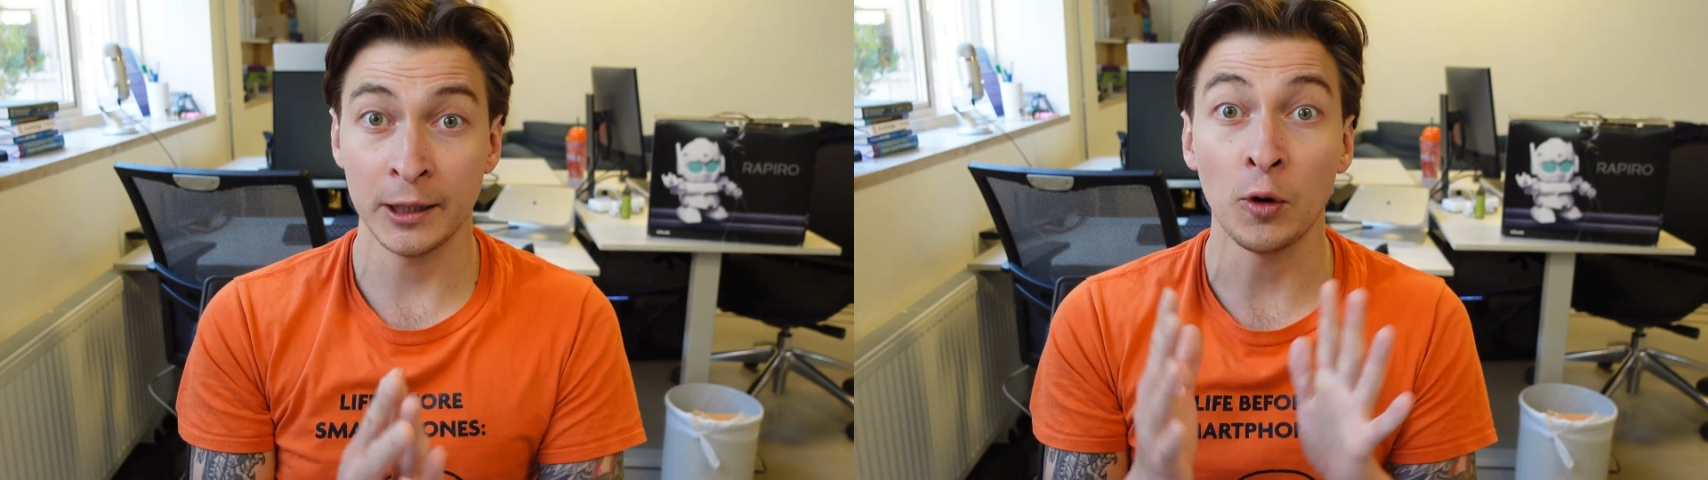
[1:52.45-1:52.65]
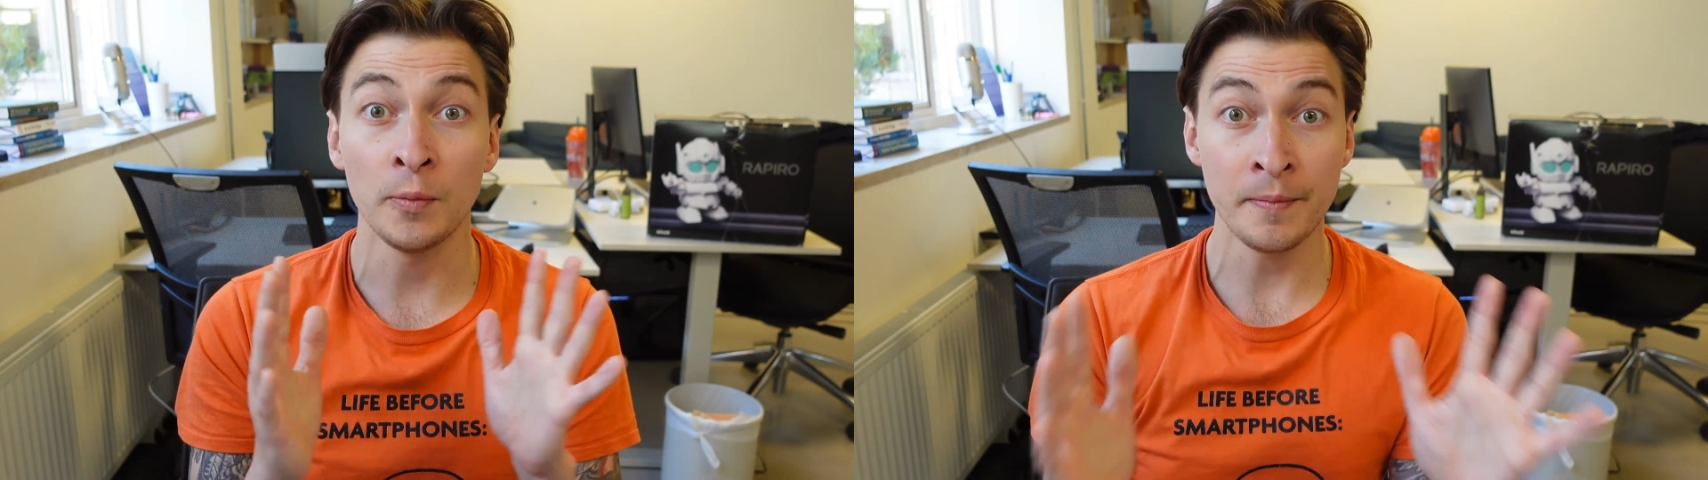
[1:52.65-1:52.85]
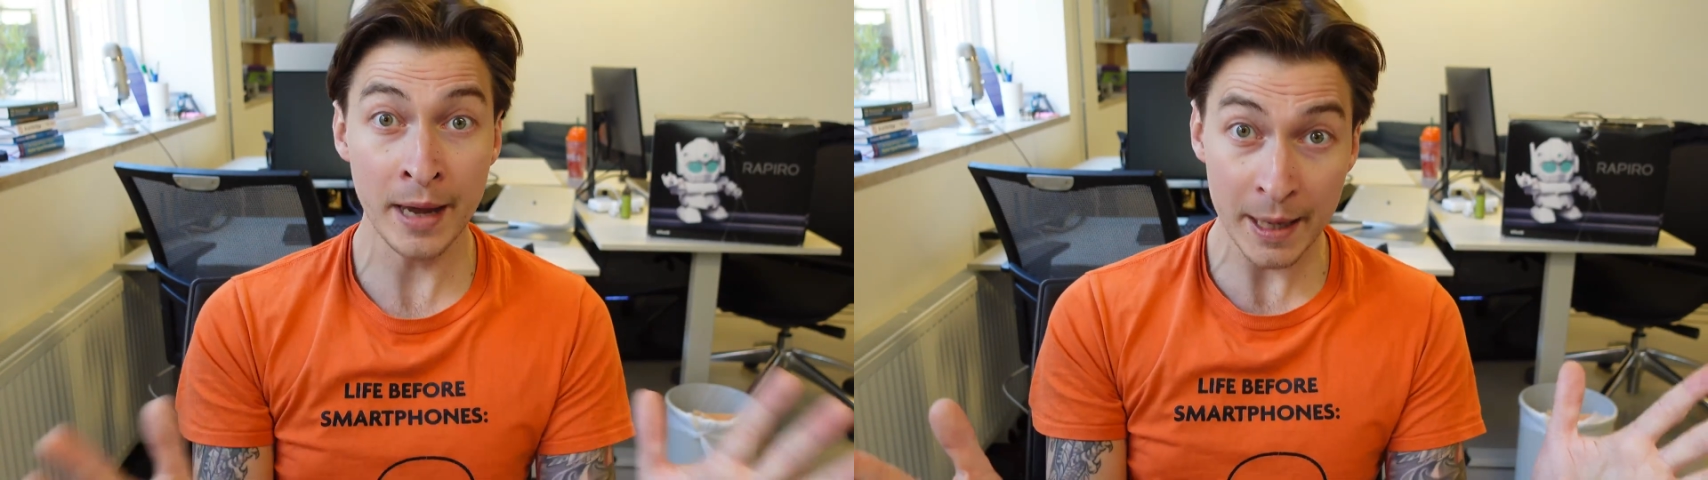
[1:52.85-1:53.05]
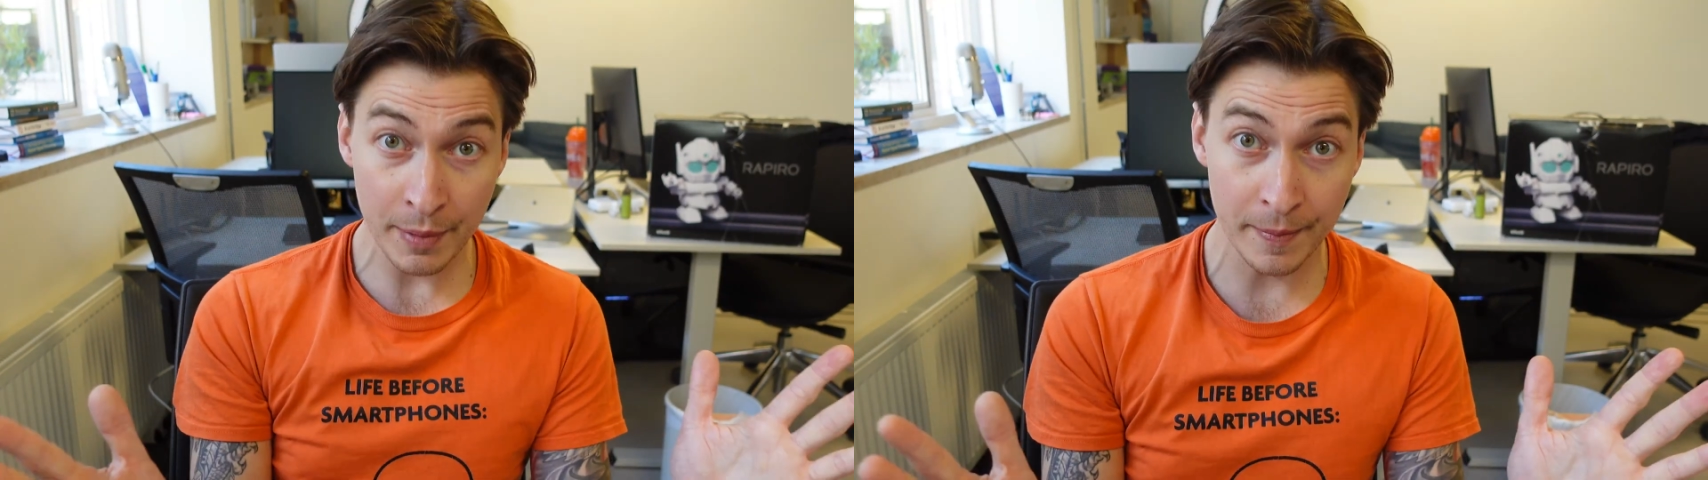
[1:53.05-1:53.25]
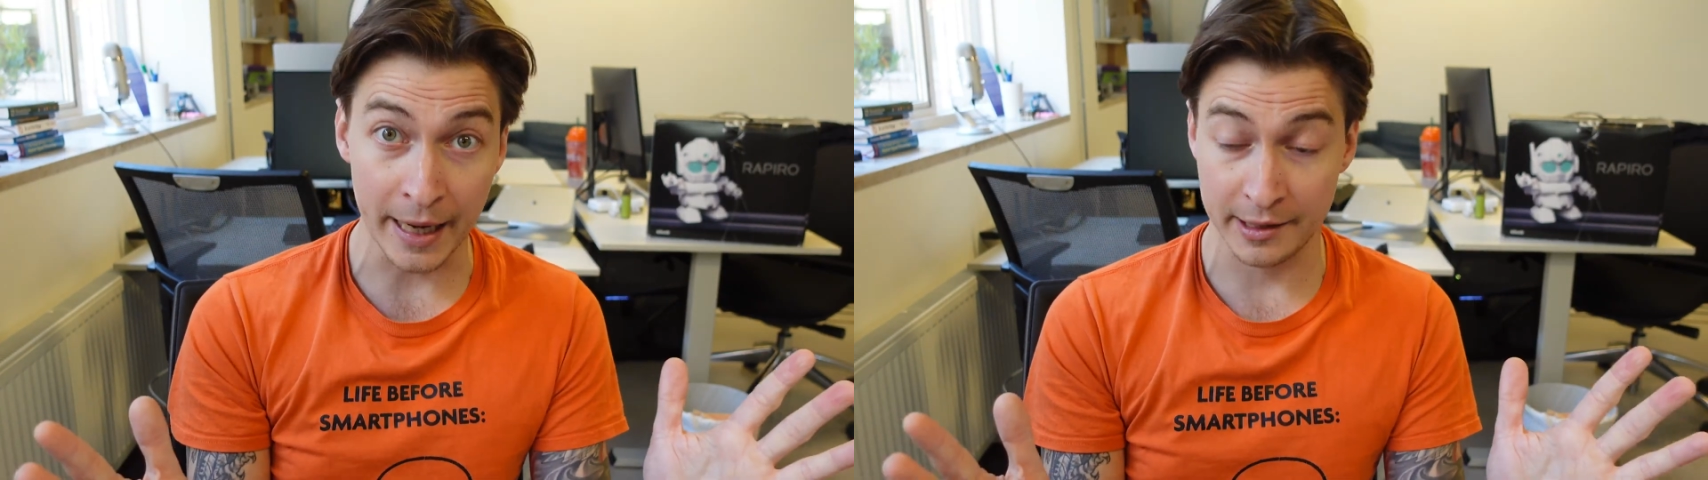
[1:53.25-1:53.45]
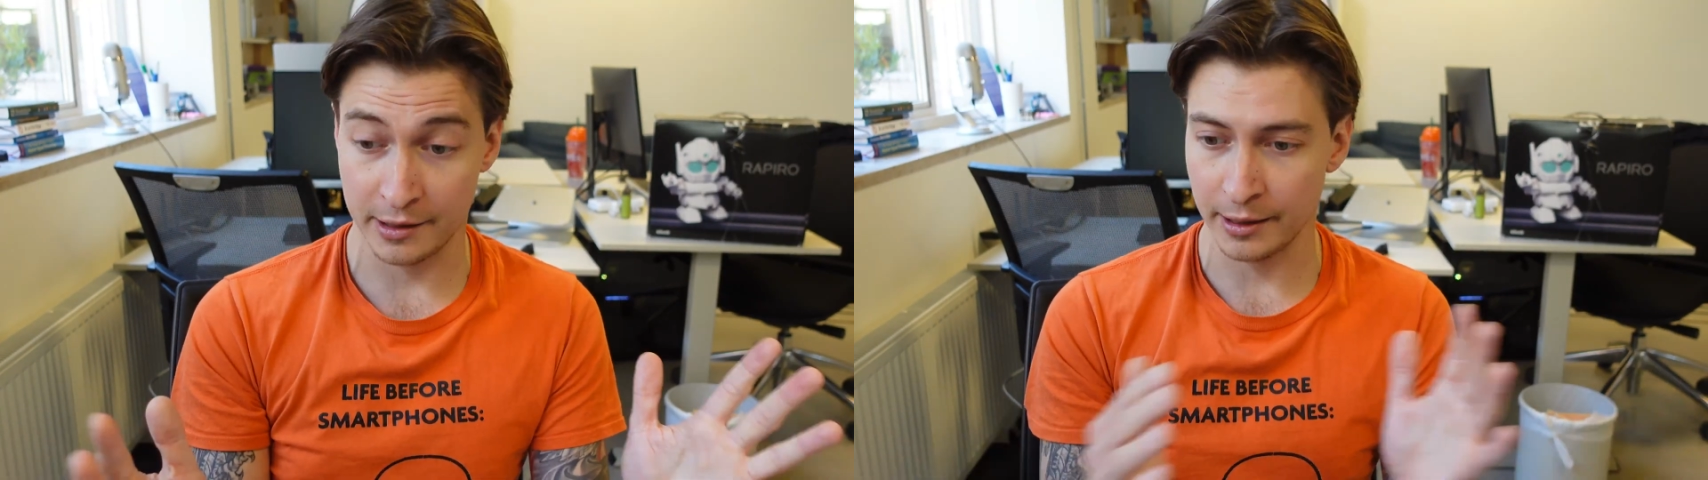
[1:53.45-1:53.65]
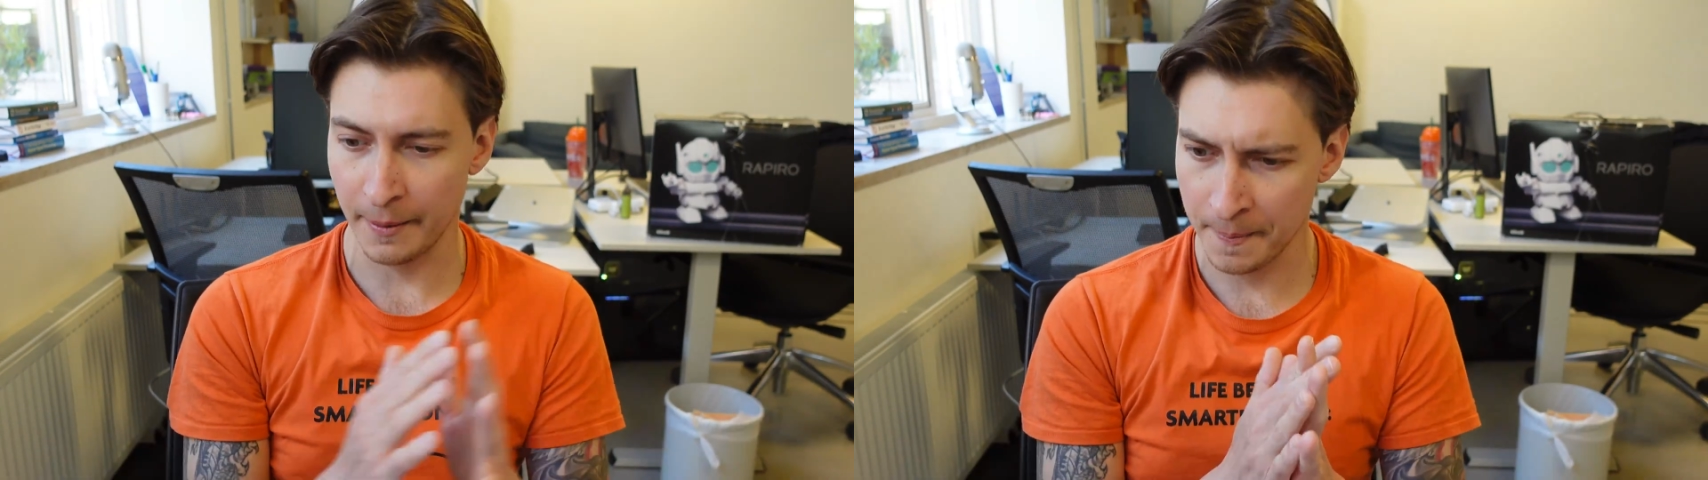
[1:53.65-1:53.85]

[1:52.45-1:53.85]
or maybe better,